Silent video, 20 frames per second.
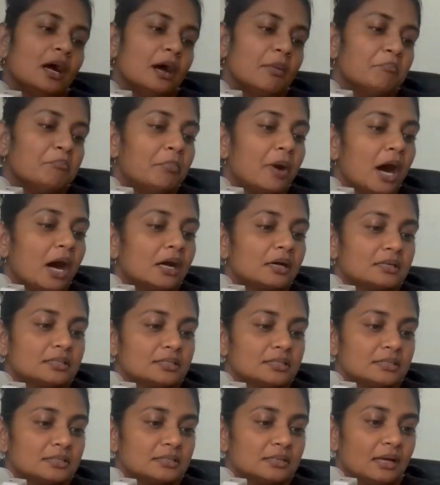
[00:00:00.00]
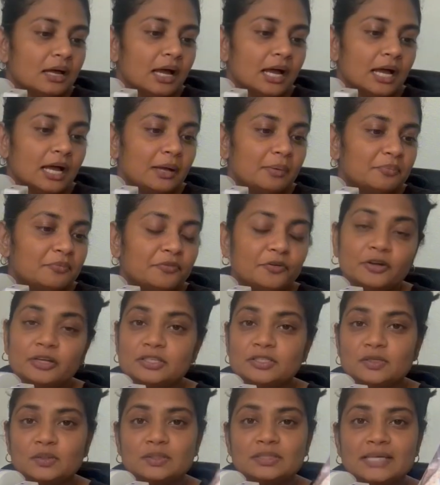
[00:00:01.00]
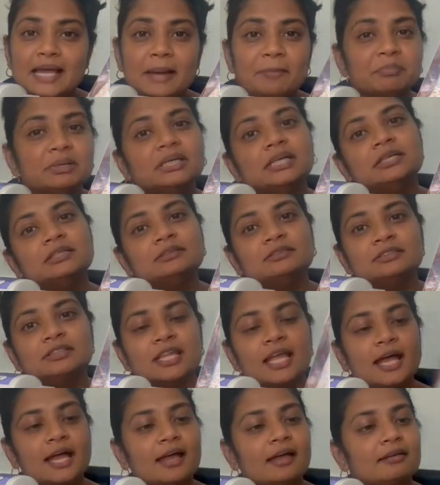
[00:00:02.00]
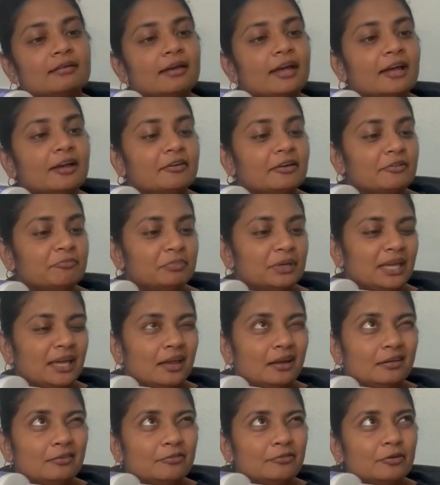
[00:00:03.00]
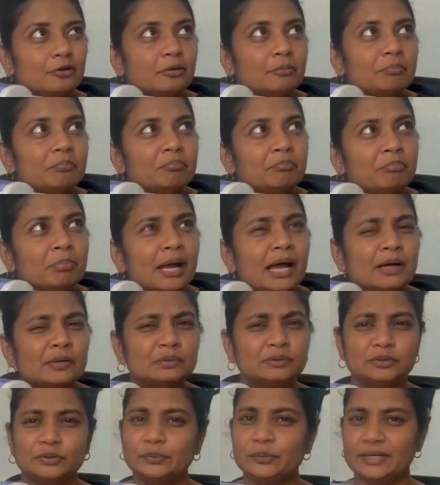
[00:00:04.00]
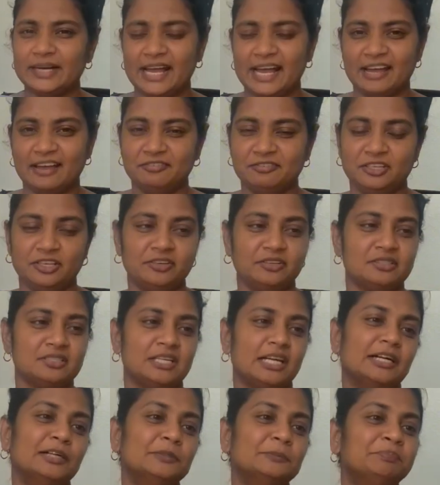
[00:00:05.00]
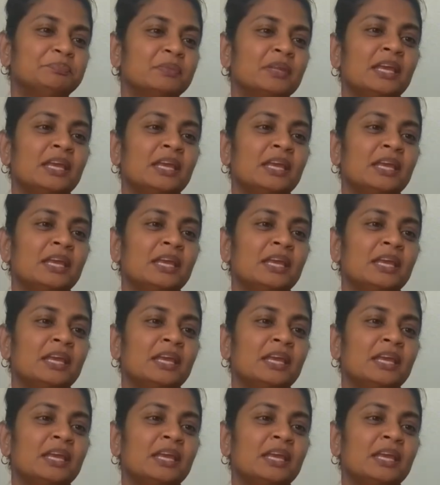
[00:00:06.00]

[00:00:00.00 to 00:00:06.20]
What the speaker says: box for the sew sampler that I have been getting for about 2.5 years now.